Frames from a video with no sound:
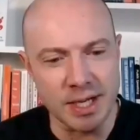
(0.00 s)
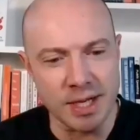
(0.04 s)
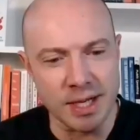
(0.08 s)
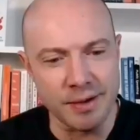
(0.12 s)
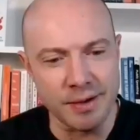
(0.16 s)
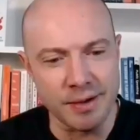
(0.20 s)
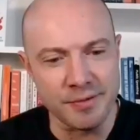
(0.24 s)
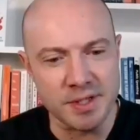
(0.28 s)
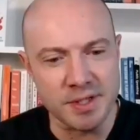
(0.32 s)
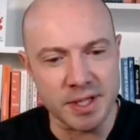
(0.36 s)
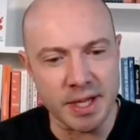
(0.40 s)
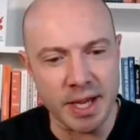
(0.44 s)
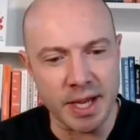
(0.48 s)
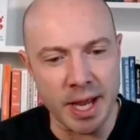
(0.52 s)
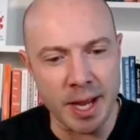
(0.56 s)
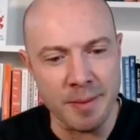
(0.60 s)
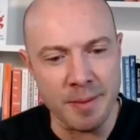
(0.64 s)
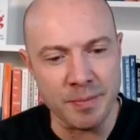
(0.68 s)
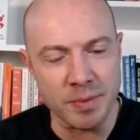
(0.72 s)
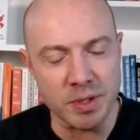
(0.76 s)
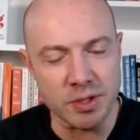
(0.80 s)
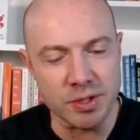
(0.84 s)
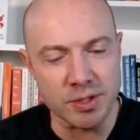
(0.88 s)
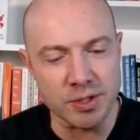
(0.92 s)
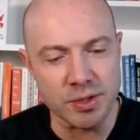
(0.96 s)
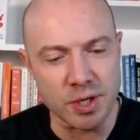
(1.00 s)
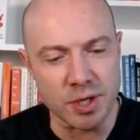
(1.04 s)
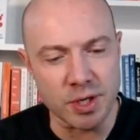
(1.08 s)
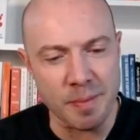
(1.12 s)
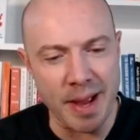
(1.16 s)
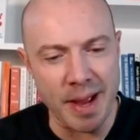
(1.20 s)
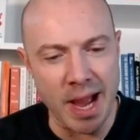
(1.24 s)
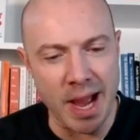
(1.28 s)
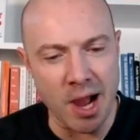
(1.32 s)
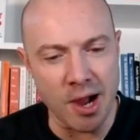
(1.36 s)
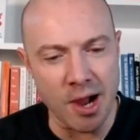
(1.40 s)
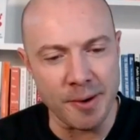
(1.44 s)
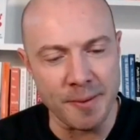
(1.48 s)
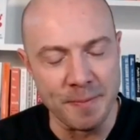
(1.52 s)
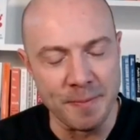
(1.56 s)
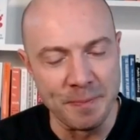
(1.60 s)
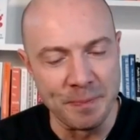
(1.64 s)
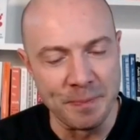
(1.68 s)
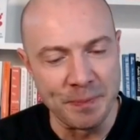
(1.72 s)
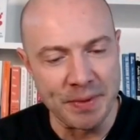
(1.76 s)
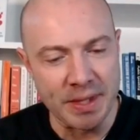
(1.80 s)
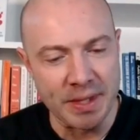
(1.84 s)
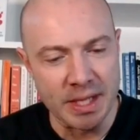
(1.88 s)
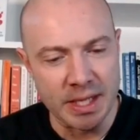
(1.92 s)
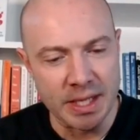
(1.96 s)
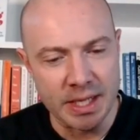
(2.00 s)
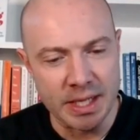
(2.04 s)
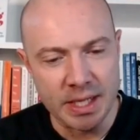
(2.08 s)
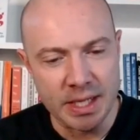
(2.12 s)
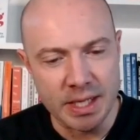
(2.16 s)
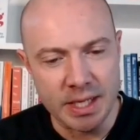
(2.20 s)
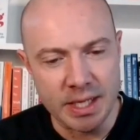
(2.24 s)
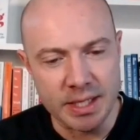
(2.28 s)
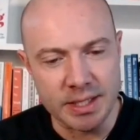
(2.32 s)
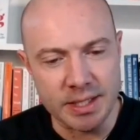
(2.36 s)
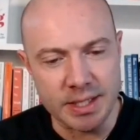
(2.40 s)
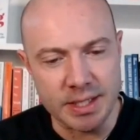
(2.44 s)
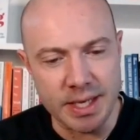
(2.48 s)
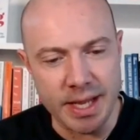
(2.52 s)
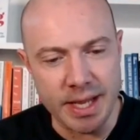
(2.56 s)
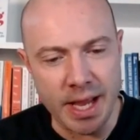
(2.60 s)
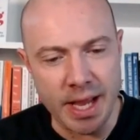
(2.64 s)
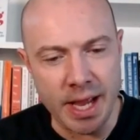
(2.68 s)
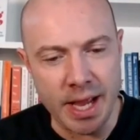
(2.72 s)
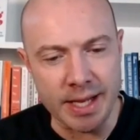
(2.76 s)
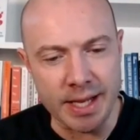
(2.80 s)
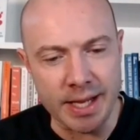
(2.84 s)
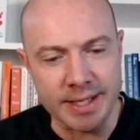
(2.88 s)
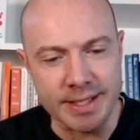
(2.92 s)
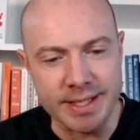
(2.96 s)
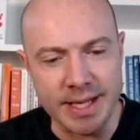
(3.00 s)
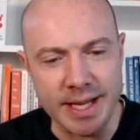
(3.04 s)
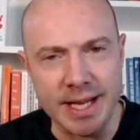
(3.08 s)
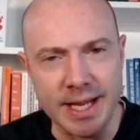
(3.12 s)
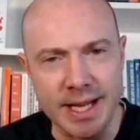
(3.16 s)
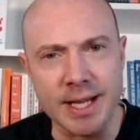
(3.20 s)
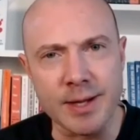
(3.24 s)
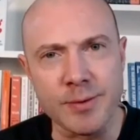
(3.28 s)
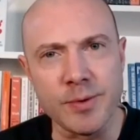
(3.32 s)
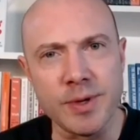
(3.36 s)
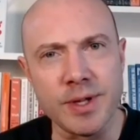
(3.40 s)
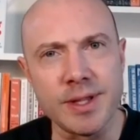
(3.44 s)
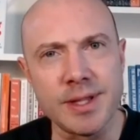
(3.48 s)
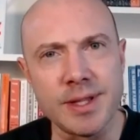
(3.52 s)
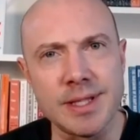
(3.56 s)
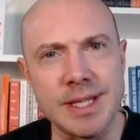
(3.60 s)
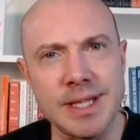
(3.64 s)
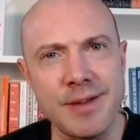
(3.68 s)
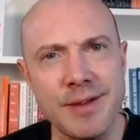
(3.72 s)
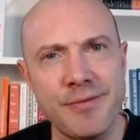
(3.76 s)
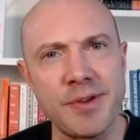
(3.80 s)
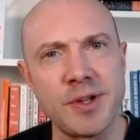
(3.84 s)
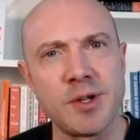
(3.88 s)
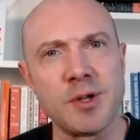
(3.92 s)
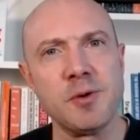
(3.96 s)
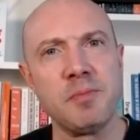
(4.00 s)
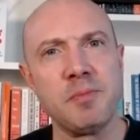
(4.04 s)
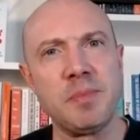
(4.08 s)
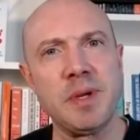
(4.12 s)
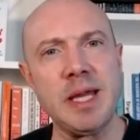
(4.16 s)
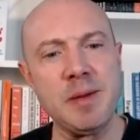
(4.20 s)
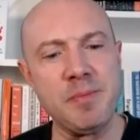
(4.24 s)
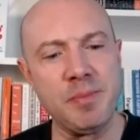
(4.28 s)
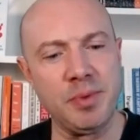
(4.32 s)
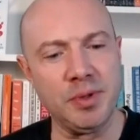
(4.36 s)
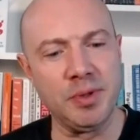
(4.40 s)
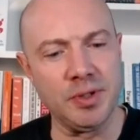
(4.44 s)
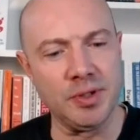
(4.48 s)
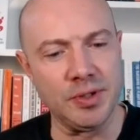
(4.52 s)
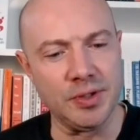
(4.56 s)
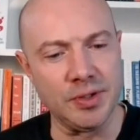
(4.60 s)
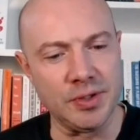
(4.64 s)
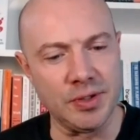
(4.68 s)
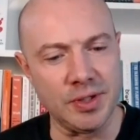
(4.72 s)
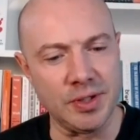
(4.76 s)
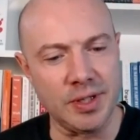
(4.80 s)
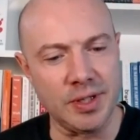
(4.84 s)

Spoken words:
loved. You talk about dealing with difficult people.